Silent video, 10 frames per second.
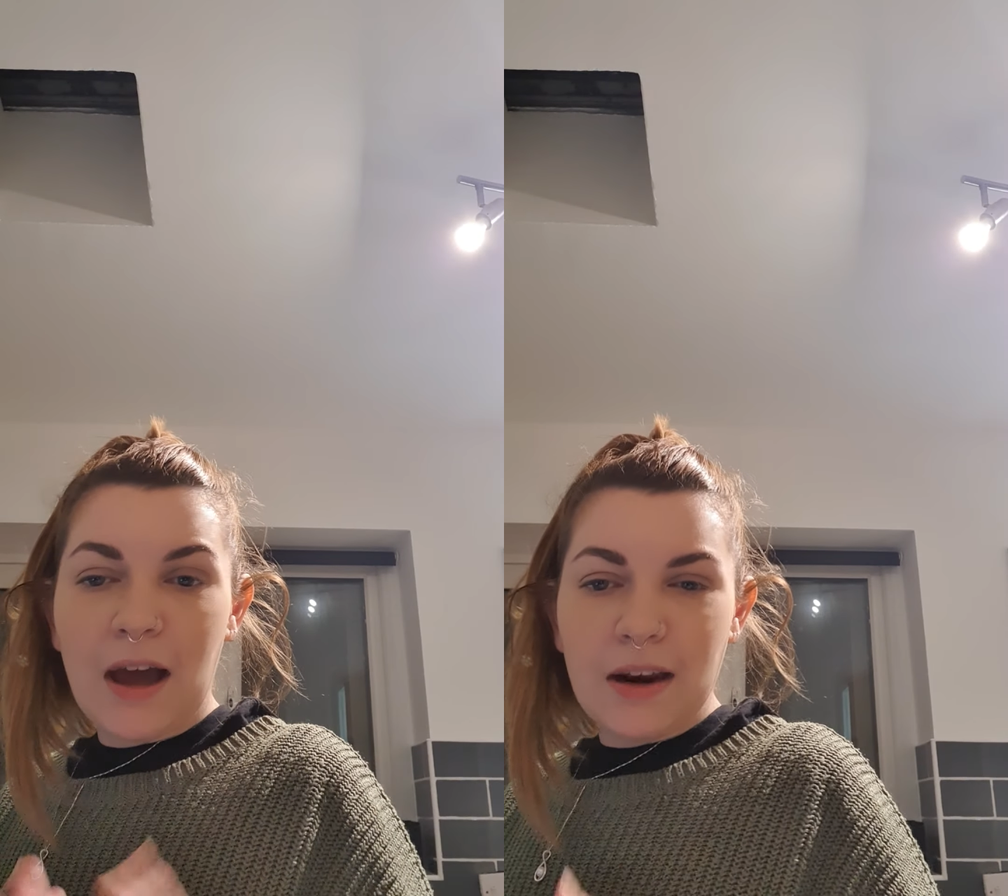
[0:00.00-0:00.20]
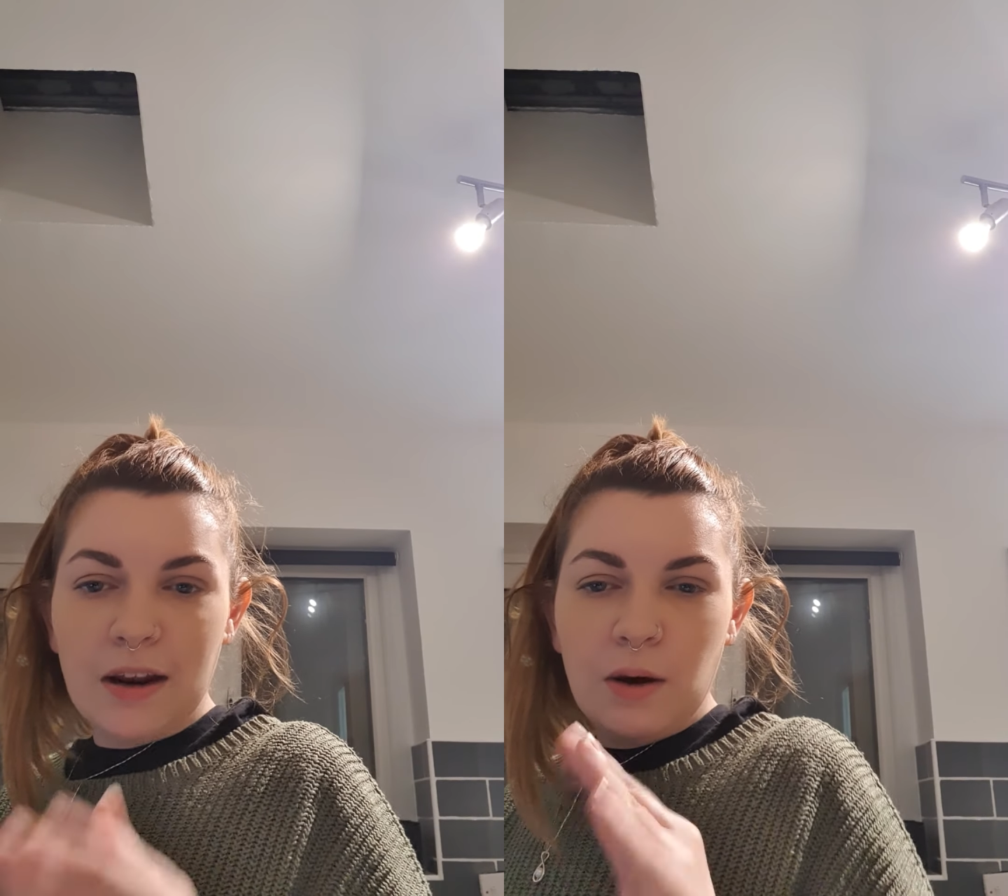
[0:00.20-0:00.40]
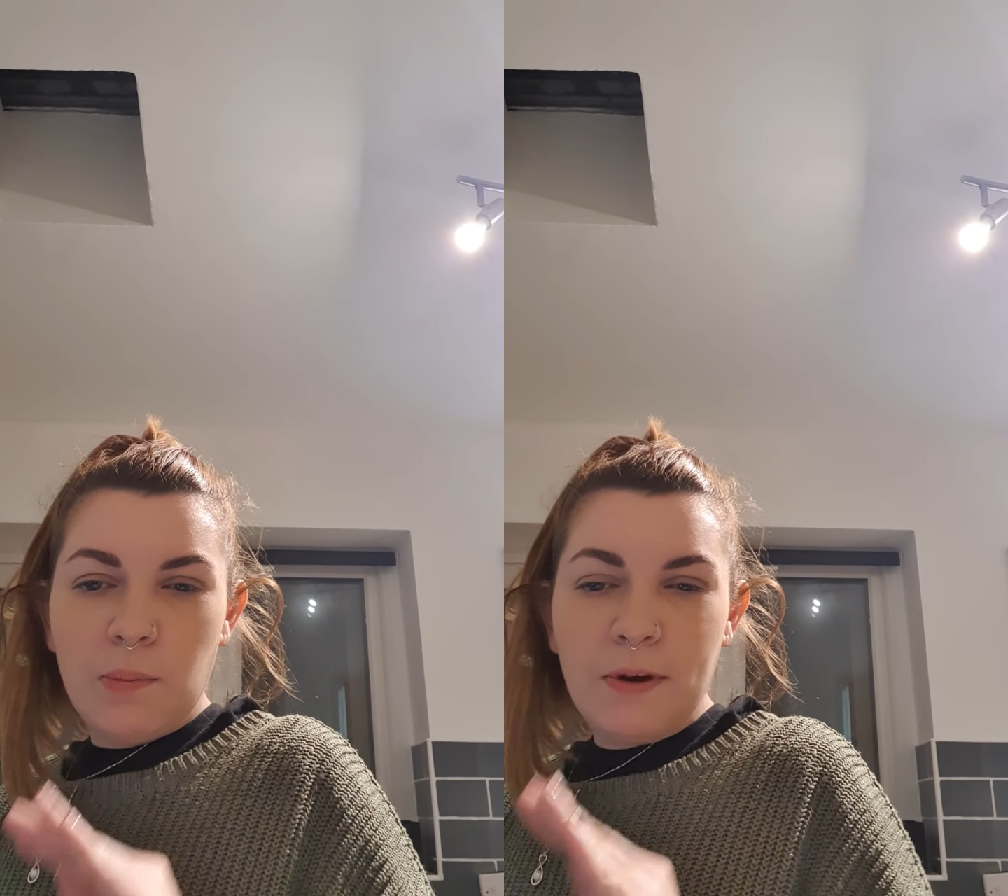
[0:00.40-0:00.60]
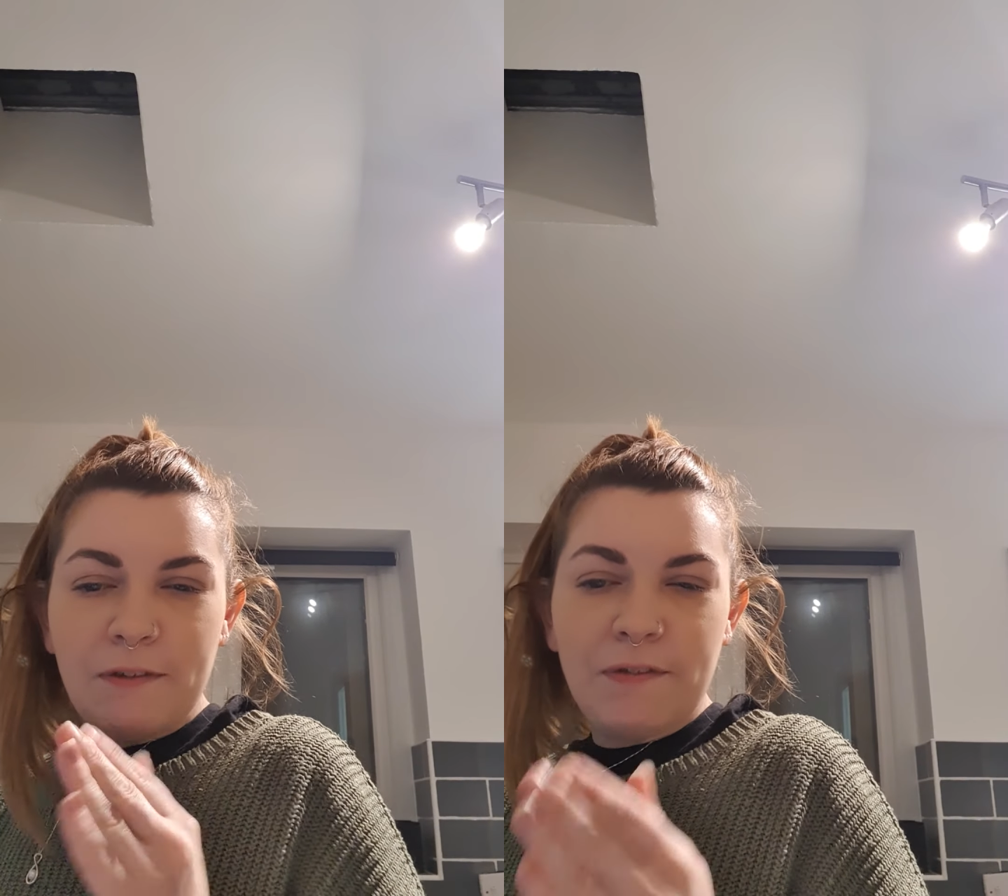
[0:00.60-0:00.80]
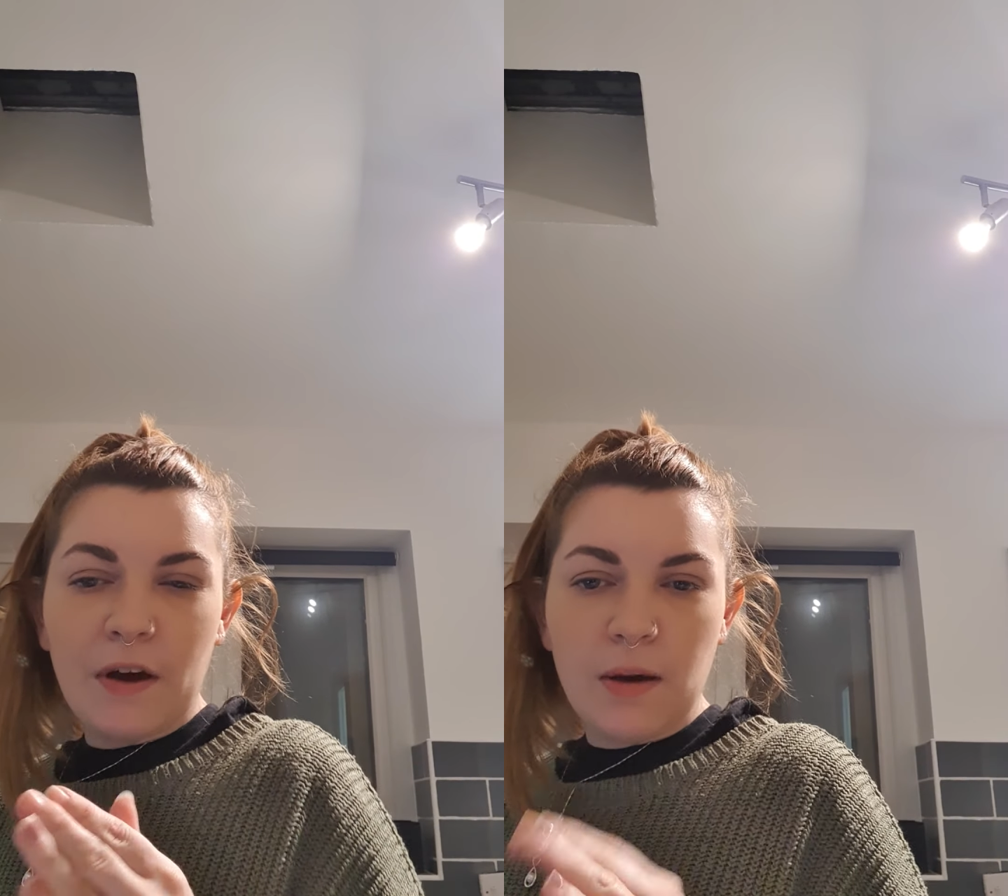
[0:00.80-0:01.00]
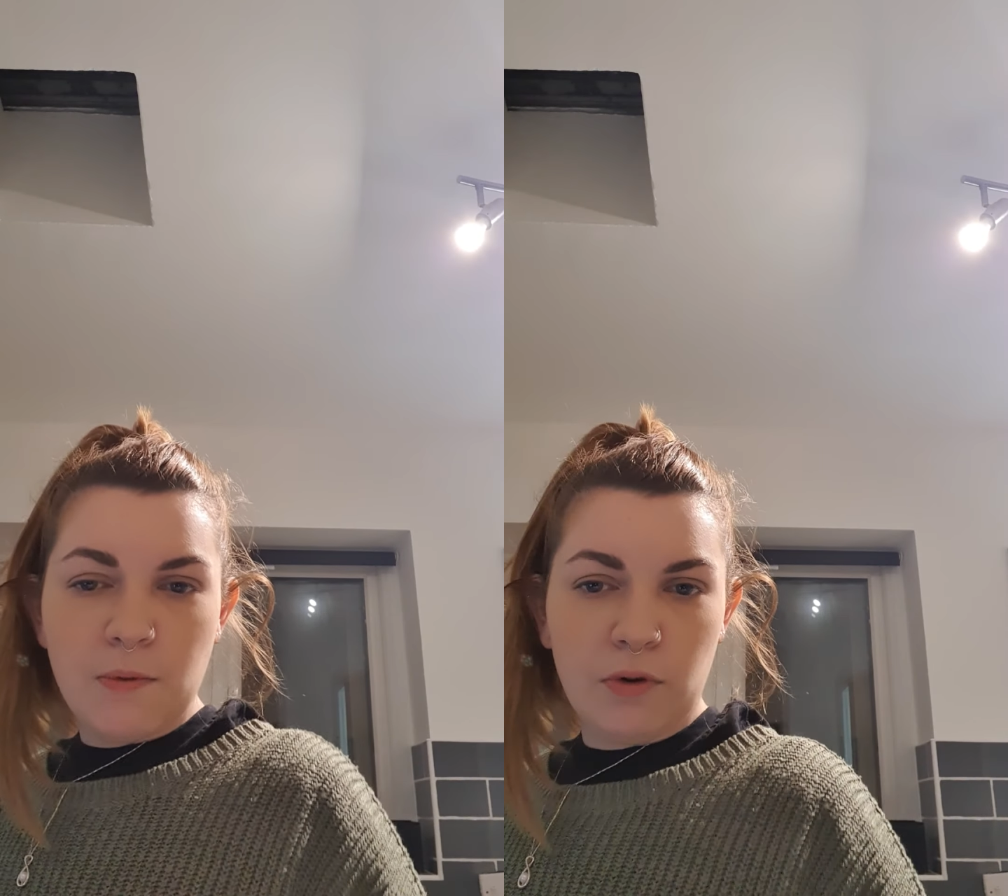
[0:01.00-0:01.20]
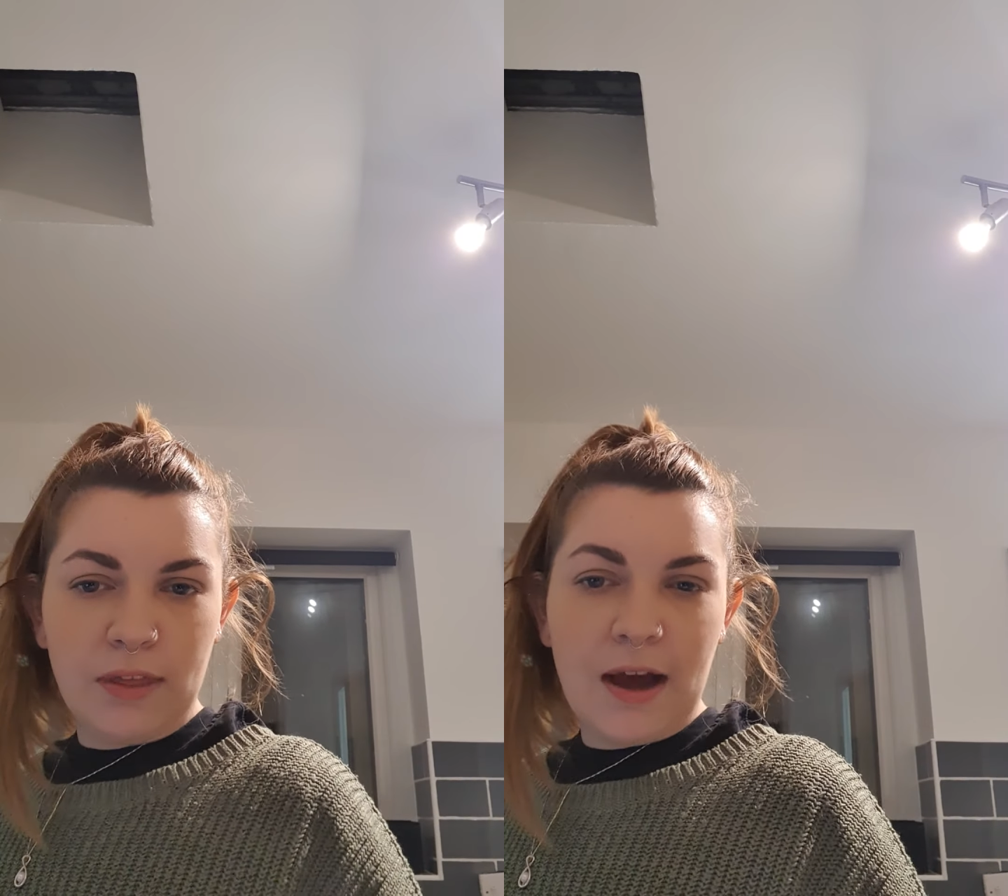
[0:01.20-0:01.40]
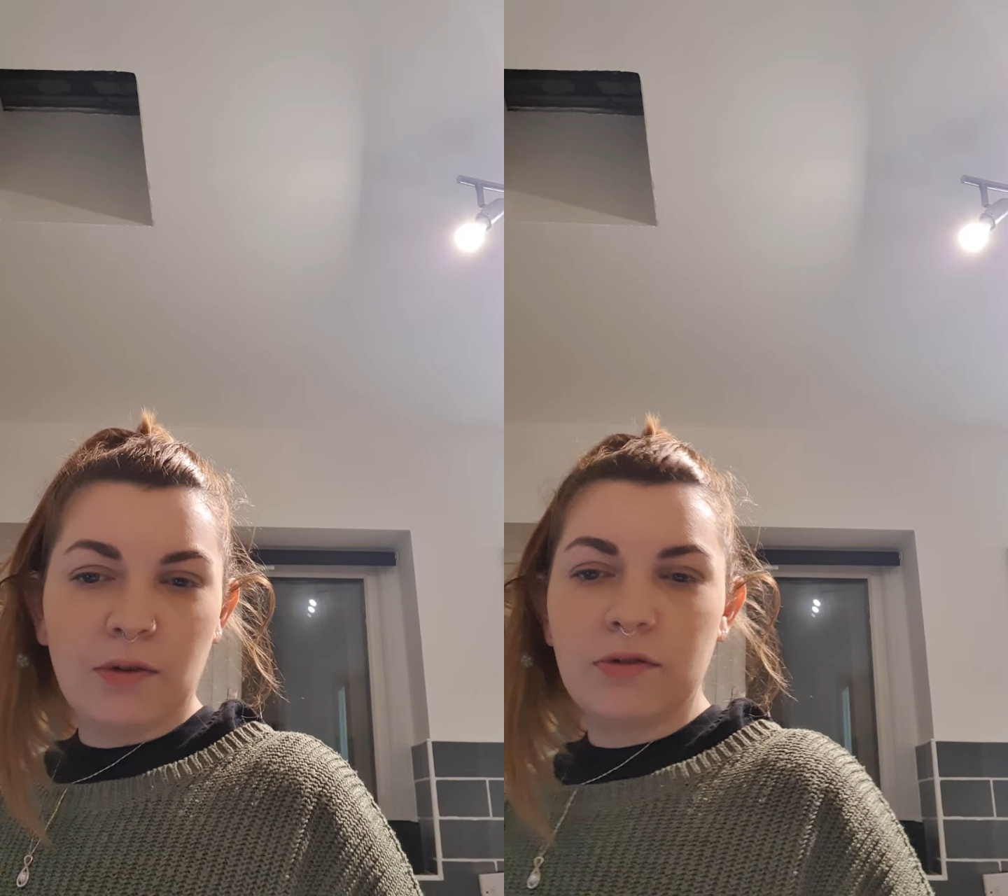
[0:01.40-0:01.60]
and a little bit firmer on
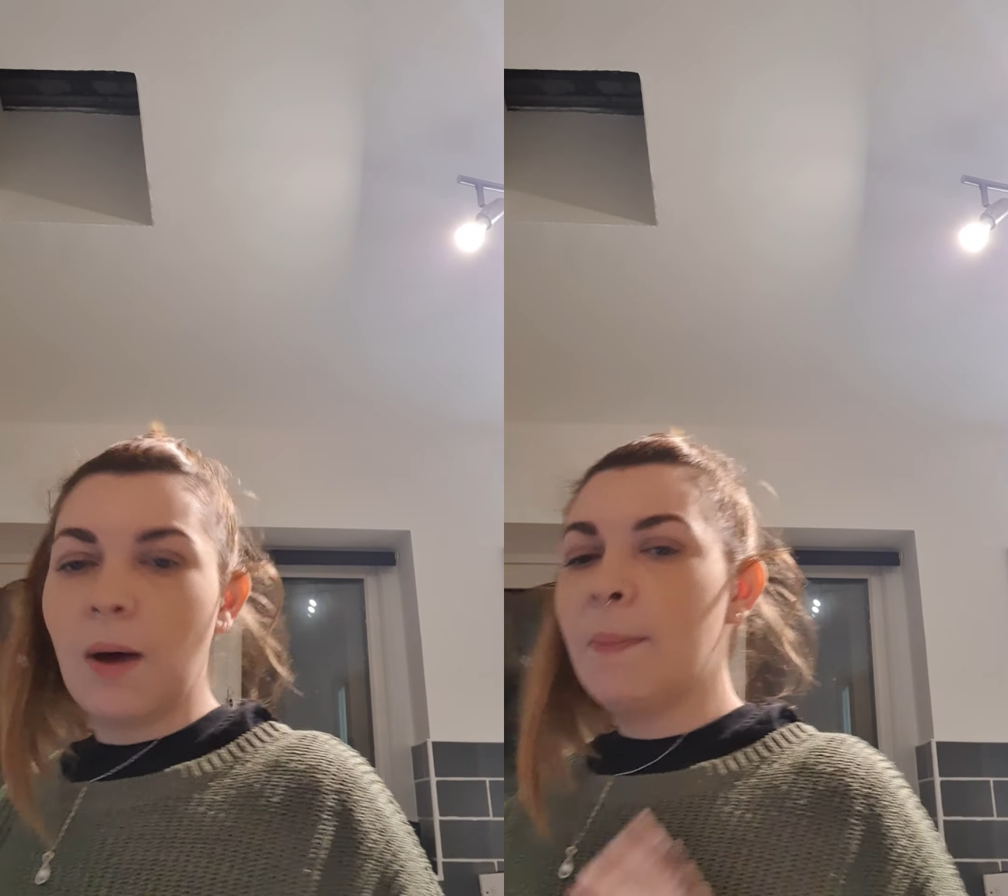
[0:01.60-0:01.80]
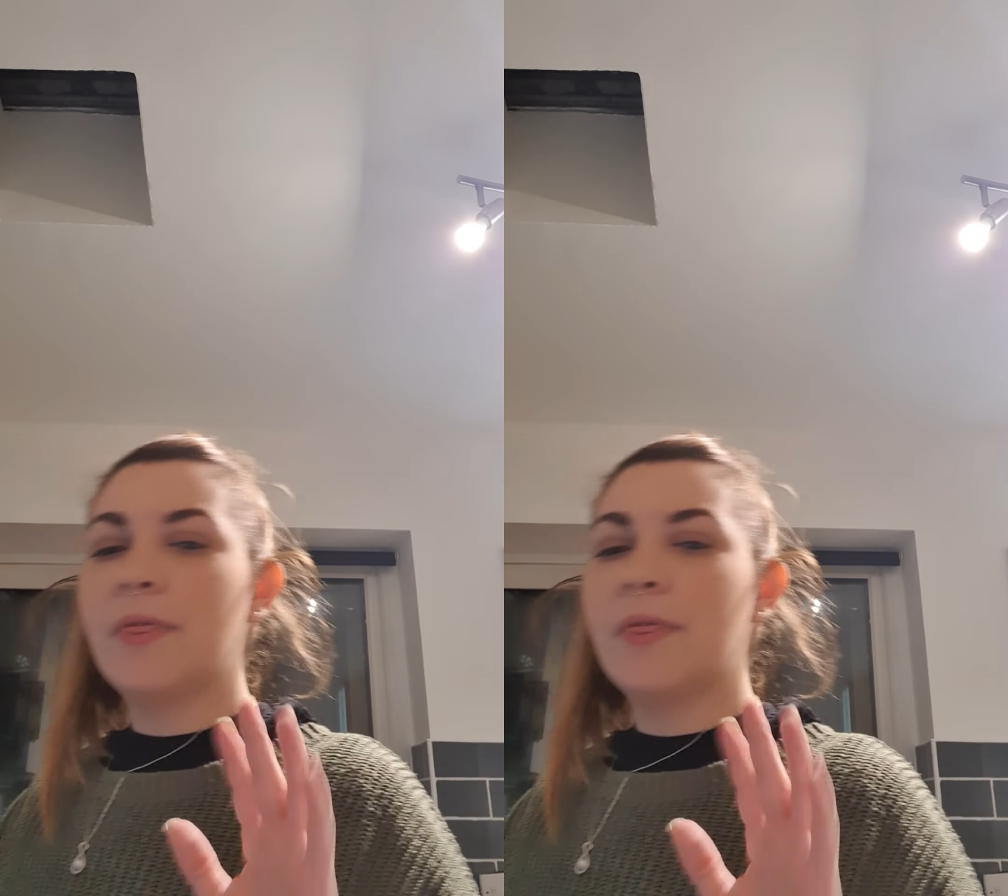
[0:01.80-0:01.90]
the outside,